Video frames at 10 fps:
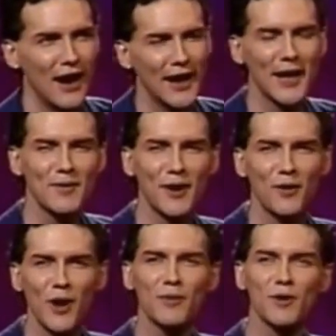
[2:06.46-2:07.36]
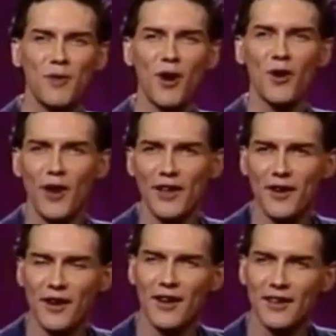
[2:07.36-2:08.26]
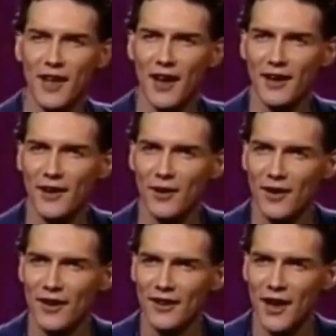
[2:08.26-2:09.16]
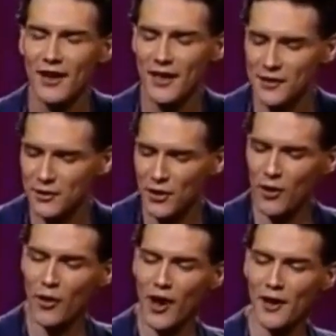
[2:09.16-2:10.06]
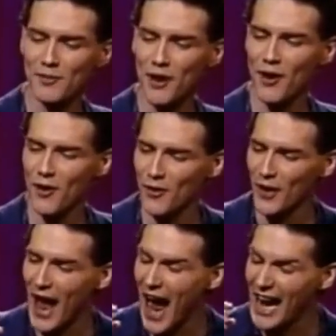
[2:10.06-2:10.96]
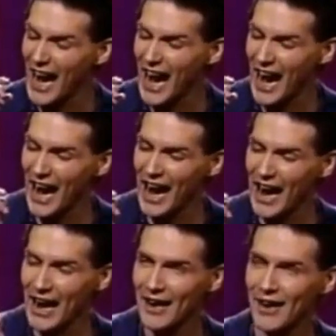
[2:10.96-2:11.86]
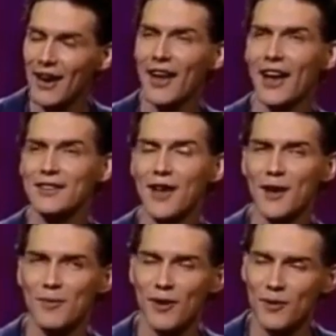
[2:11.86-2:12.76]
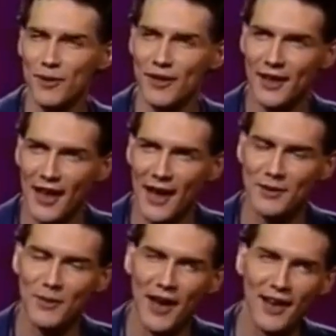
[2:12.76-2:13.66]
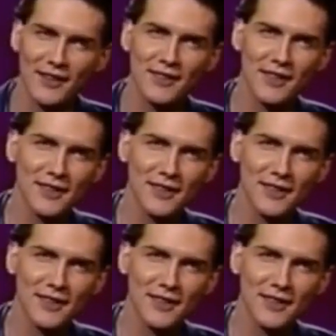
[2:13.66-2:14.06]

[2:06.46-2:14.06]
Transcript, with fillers: I got him a rubber bone. I thought he'd like that, you know? Dog gets it, goes, oh, great, a bone. Oh, yeah, it's not a bone. Million laughs, pal.